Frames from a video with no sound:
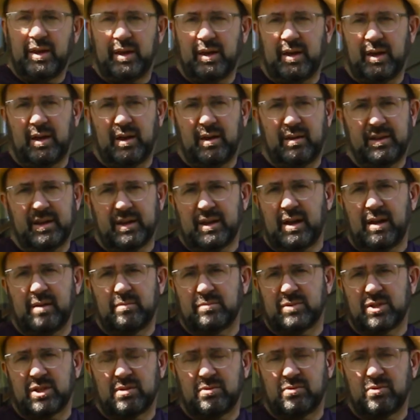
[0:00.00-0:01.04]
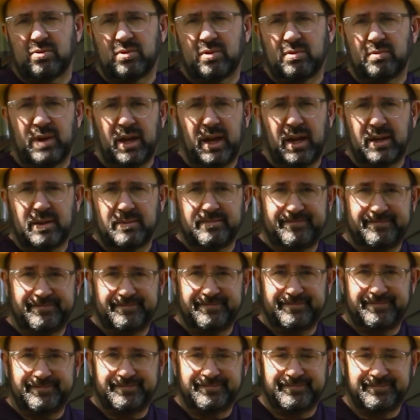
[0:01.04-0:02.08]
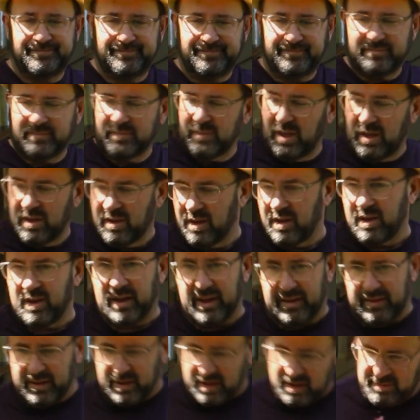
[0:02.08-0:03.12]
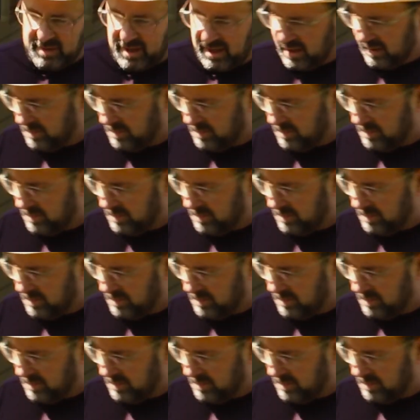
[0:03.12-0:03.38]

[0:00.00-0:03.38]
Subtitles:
that comes through the rain. And then come on